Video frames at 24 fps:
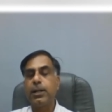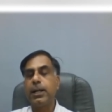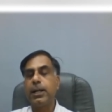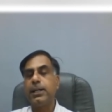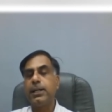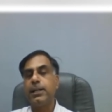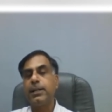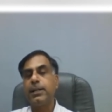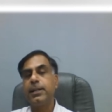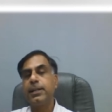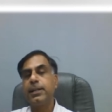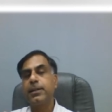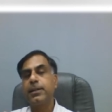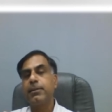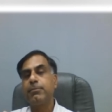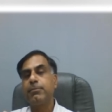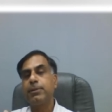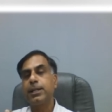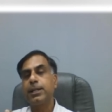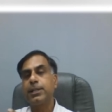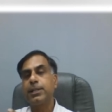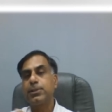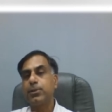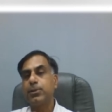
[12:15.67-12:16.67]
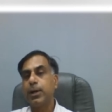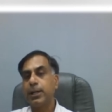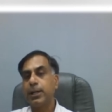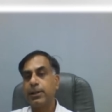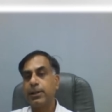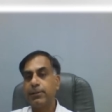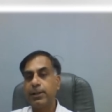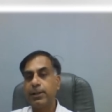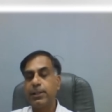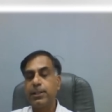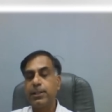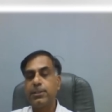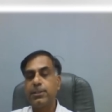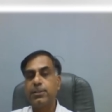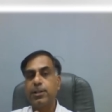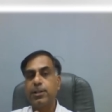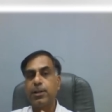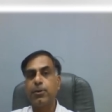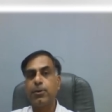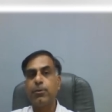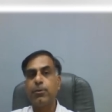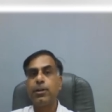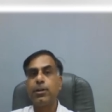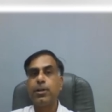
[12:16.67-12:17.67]
and in income tax you are giving this
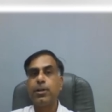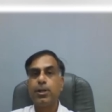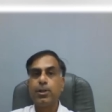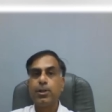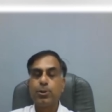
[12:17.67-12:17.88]
turnover.